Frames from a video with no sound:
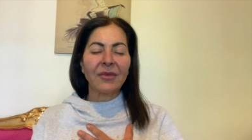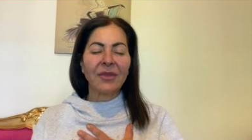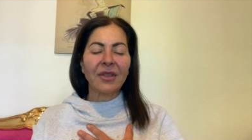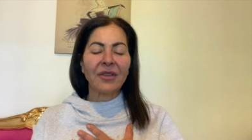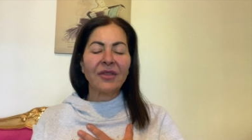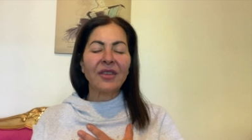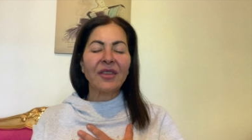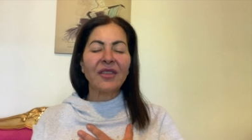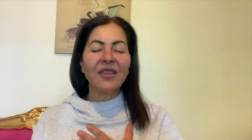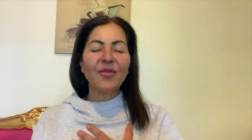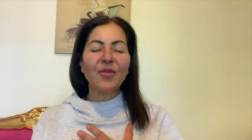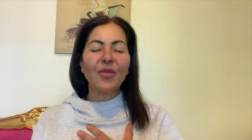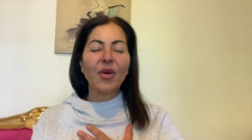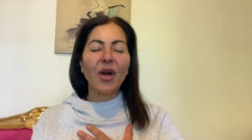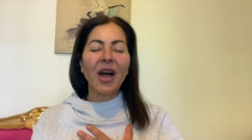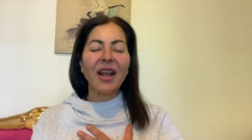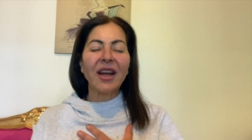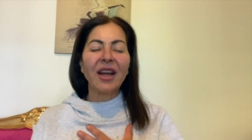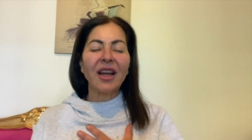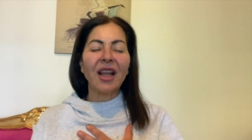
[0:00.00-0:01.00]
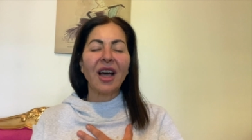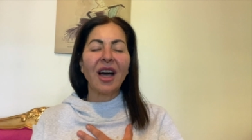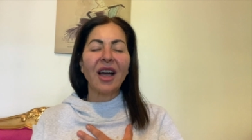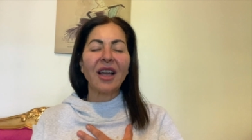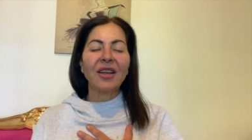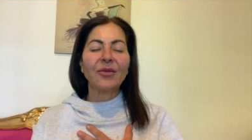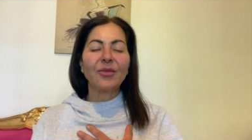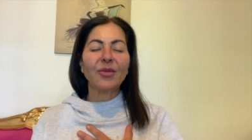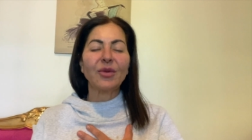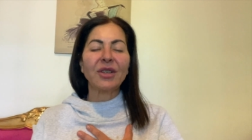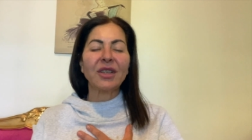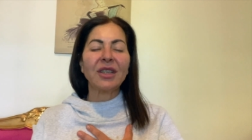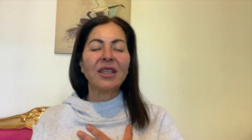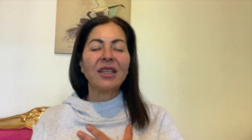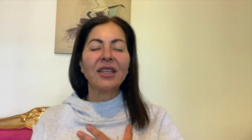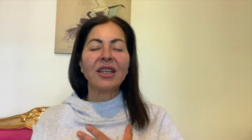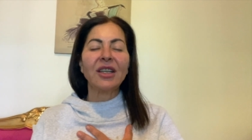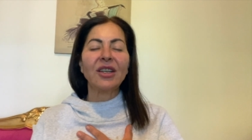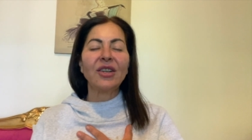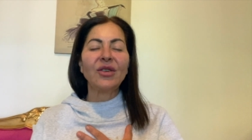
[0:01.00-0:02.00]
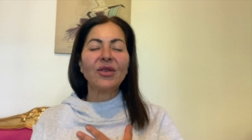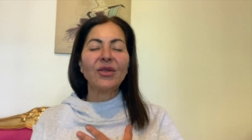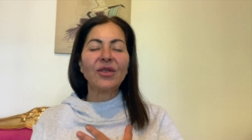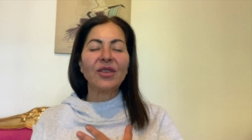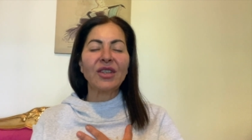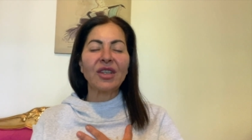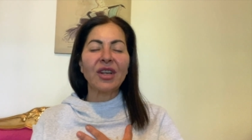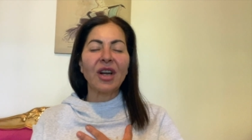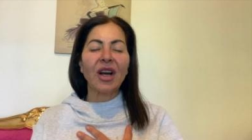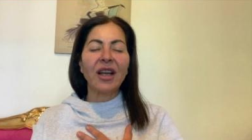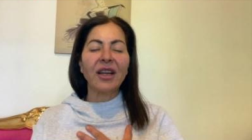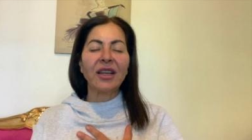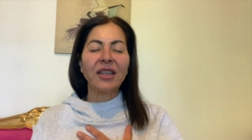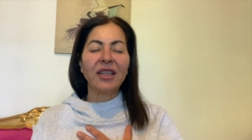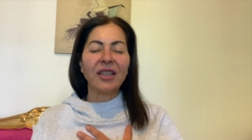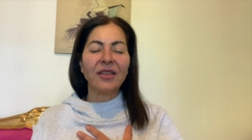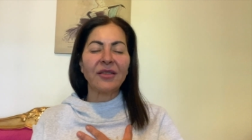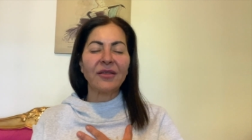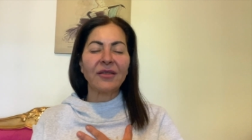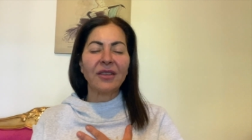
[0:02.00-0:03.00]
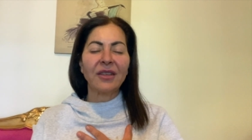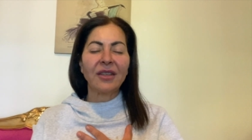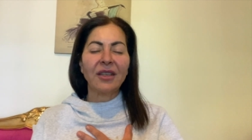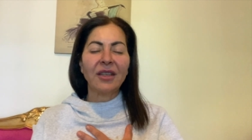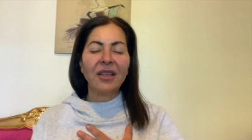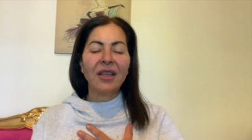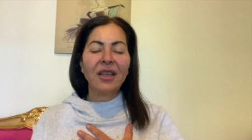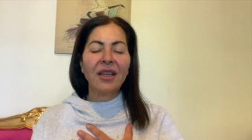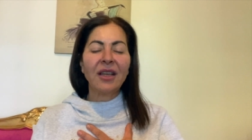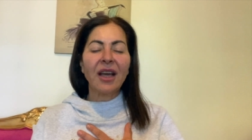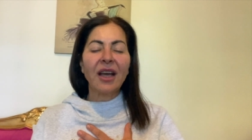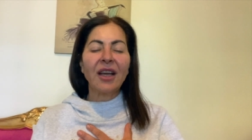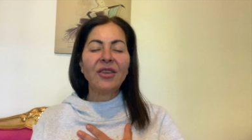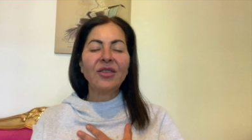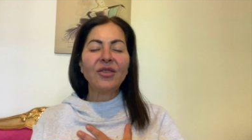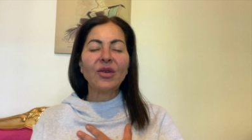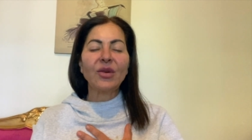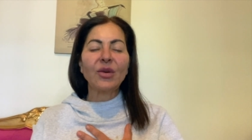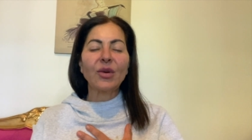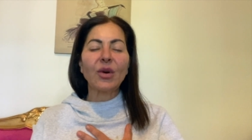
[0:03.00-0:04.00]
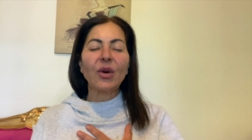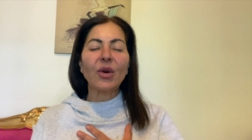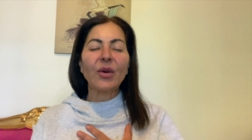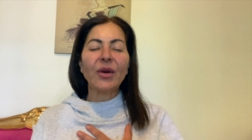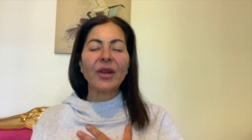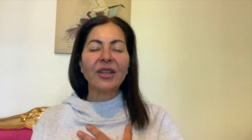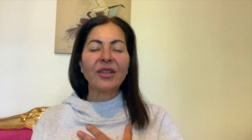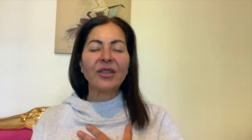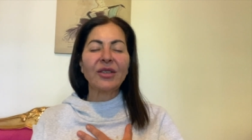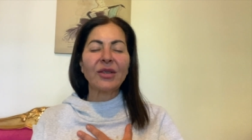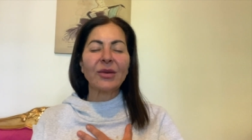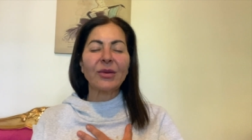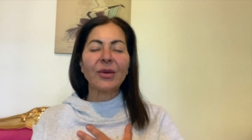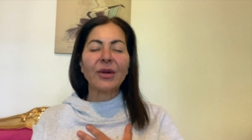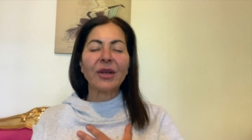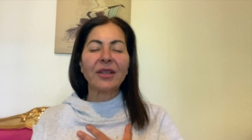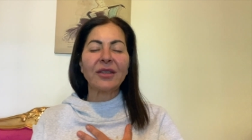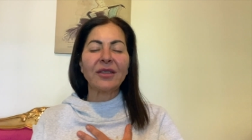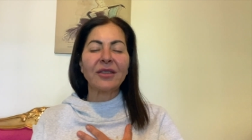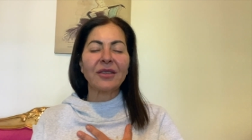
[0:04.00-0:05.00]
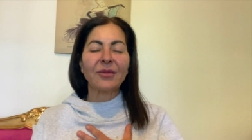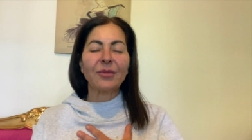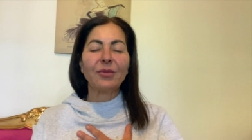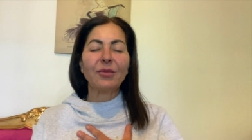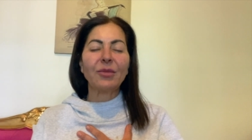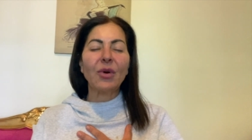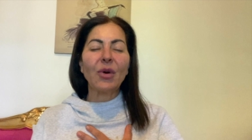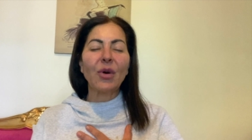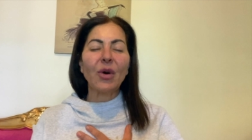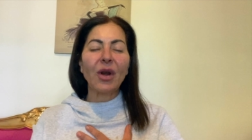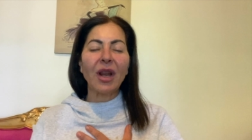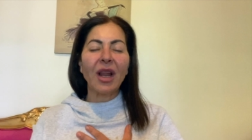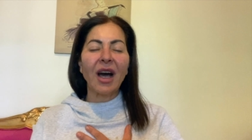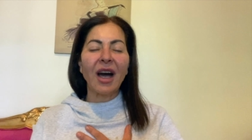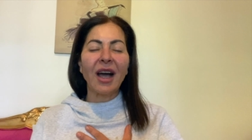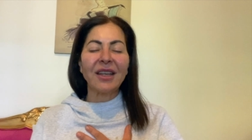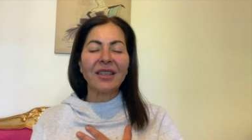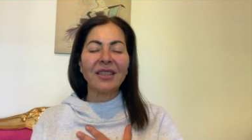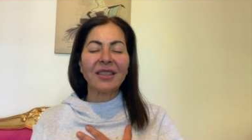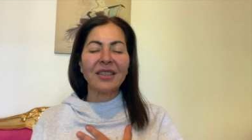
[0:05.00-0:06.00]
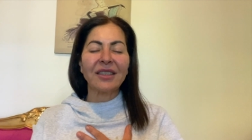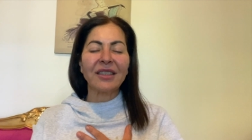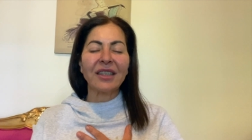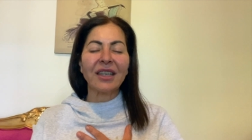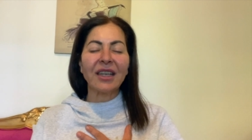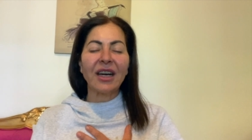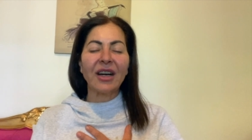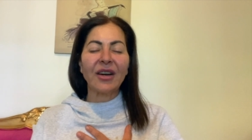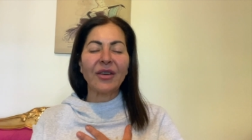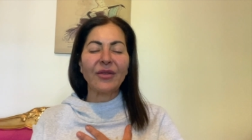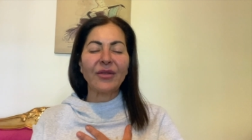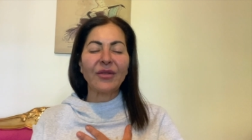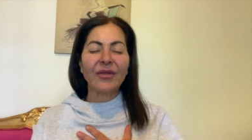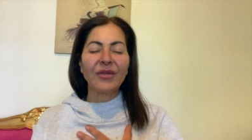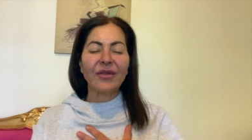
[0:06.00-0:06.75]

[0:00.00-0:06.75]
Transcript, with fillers: And this bright light will continue shining and drawing to it more light and love.